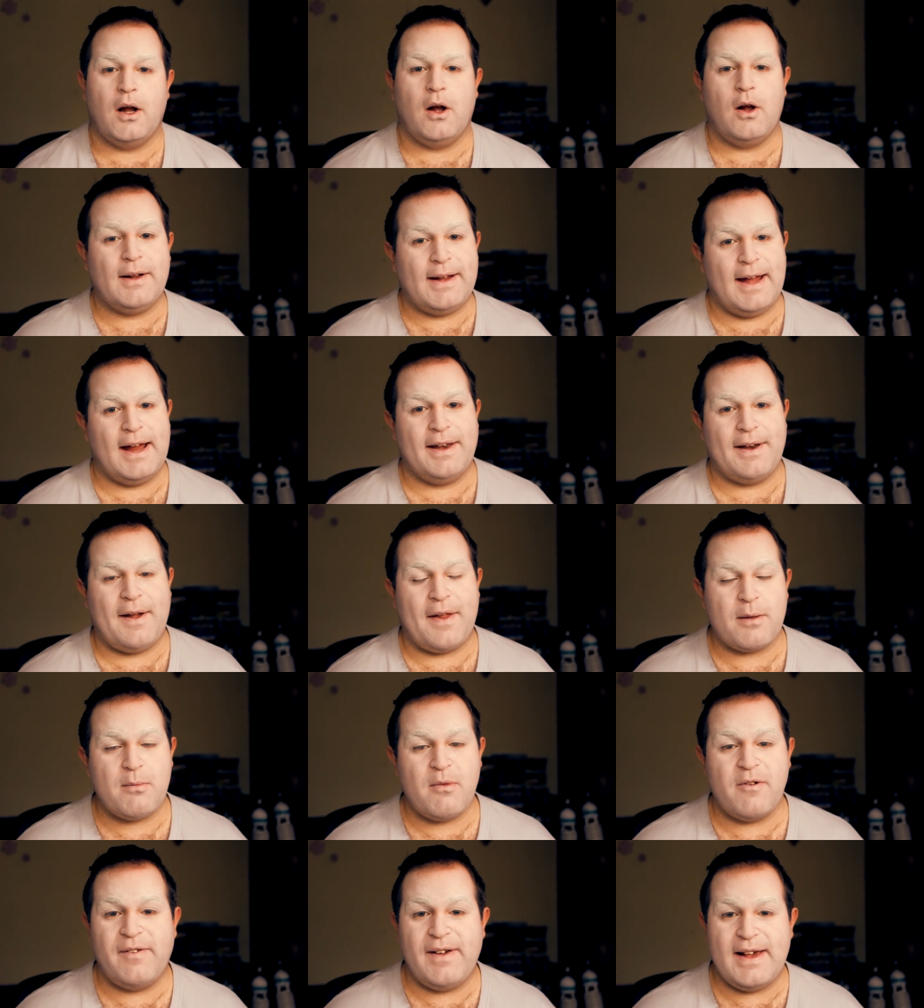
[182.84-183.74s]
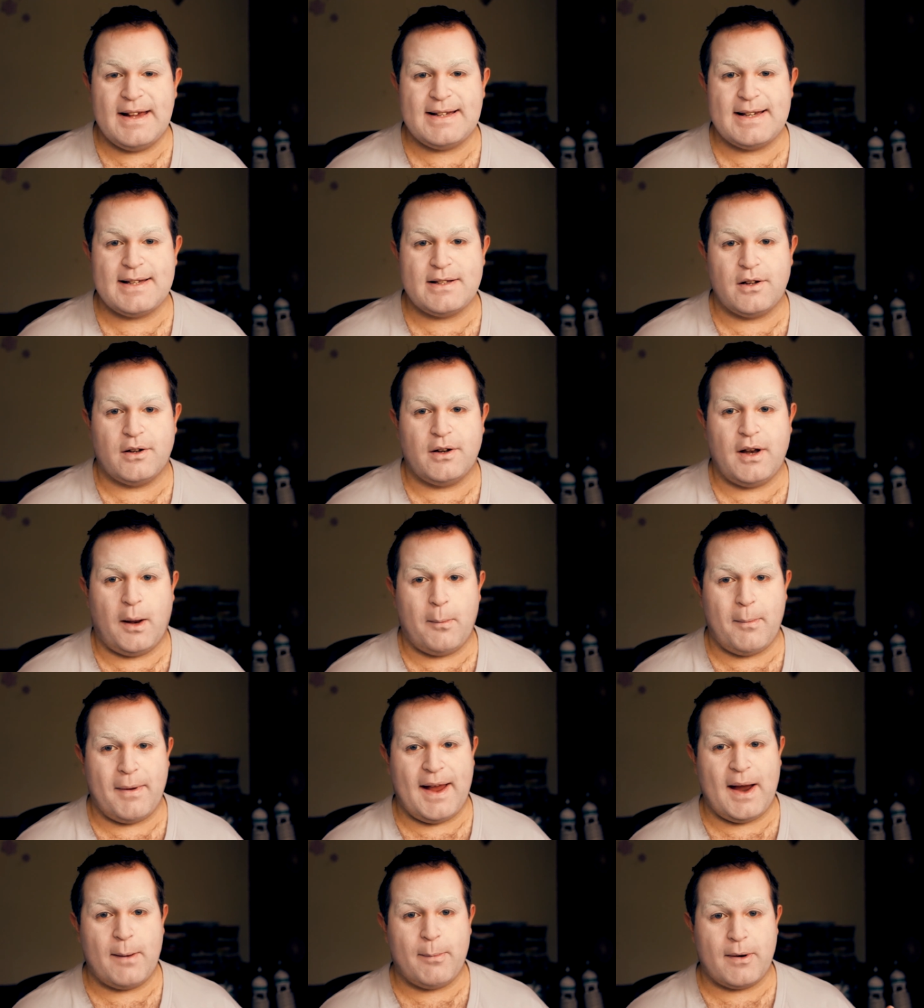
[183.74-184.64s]
Okay, now that my face is done and
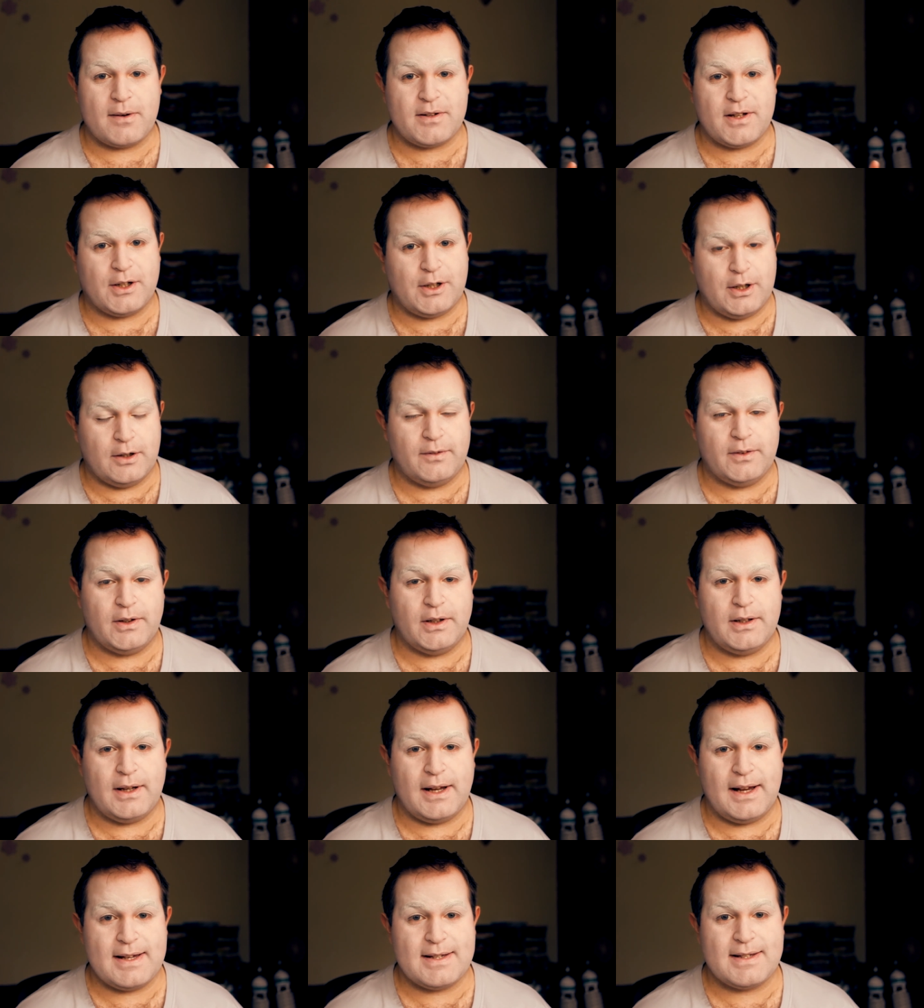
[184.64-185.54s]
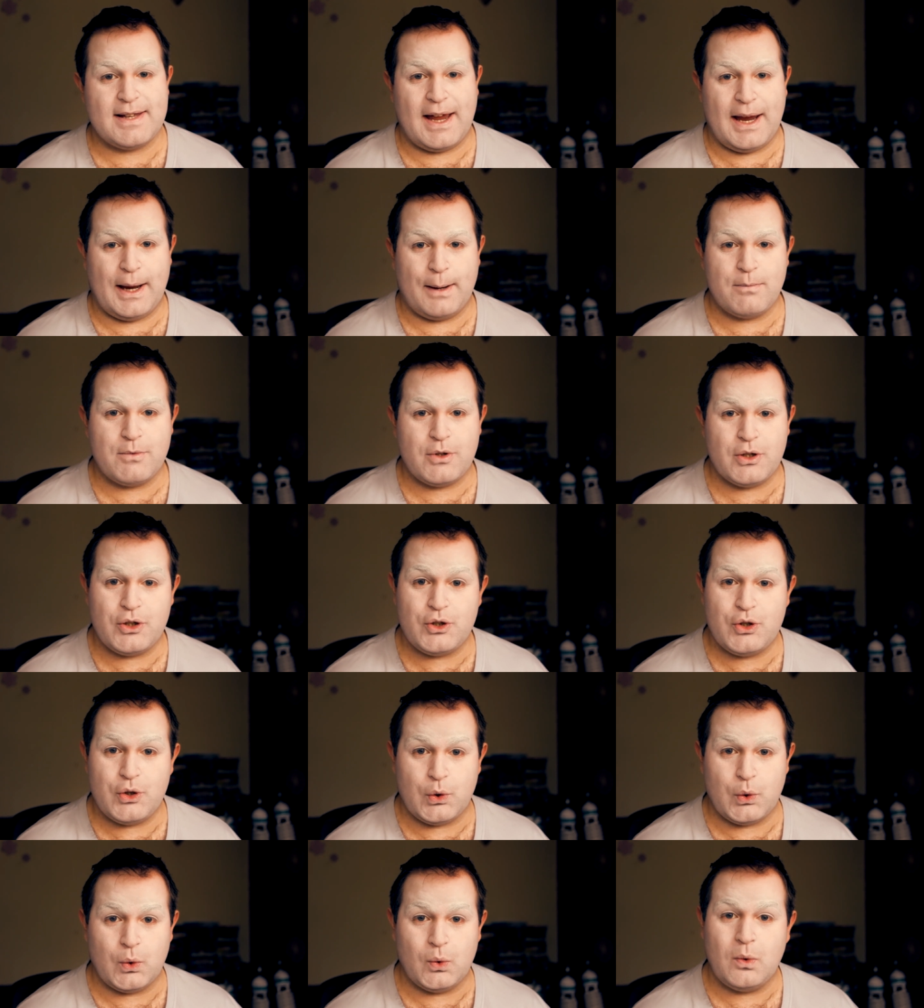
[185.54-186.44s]
my eyebrows are covered, it's time to
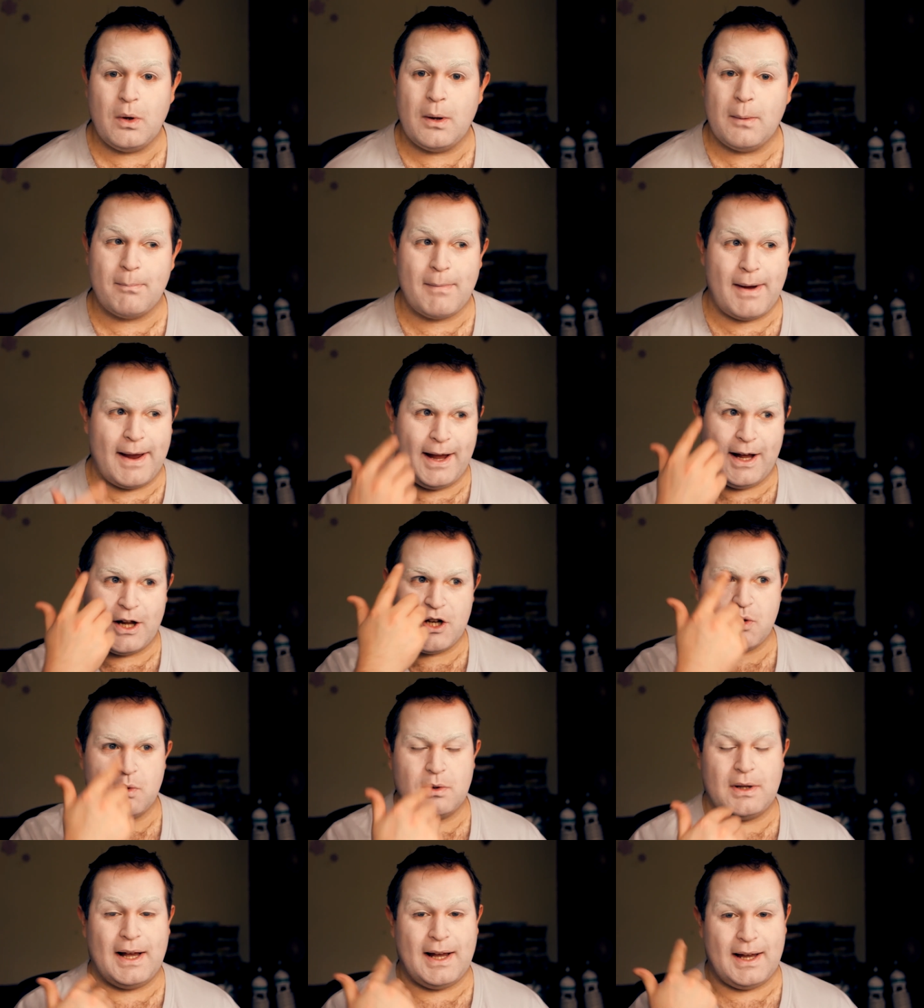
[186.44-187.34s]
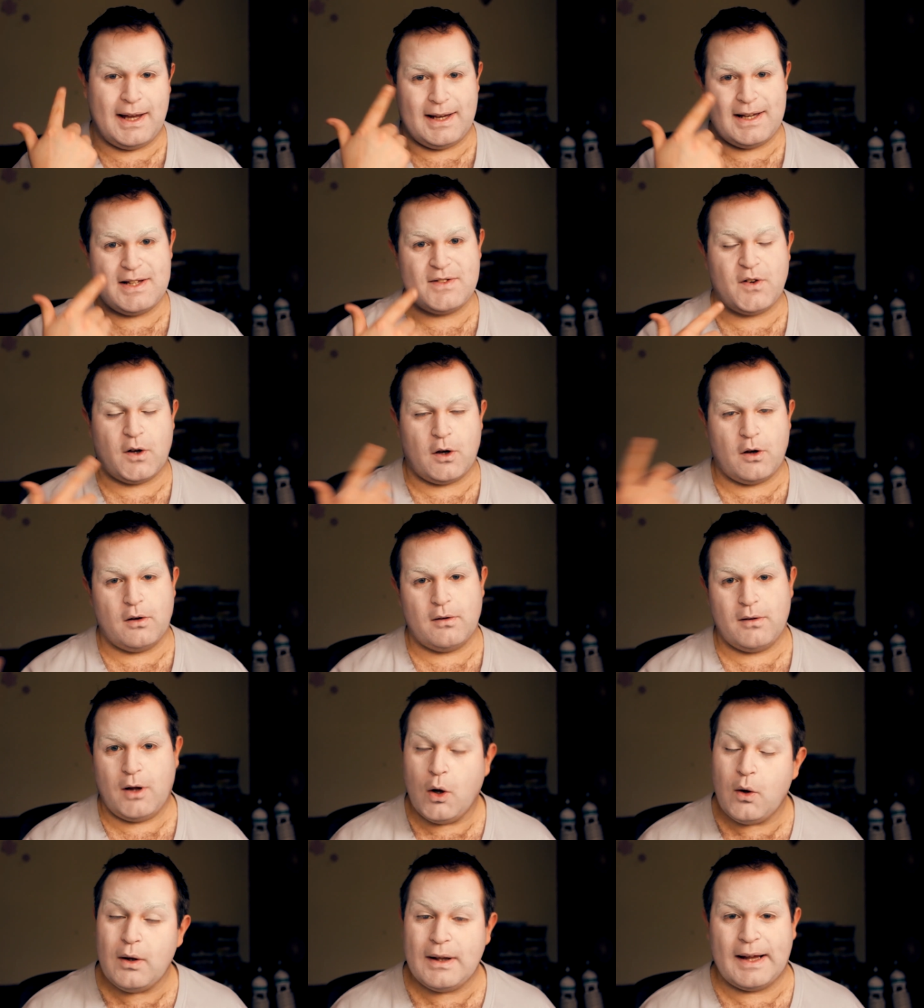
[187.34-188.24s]
do my actual eyes for
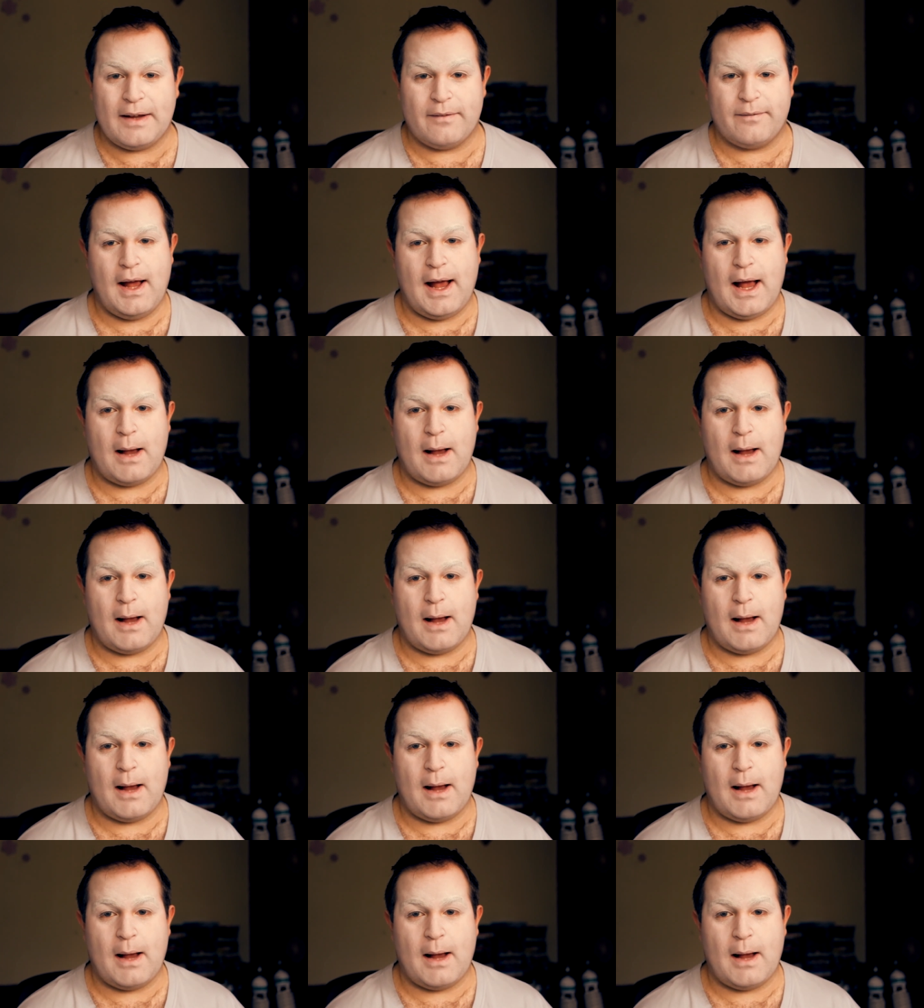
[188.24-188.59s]
Olaf.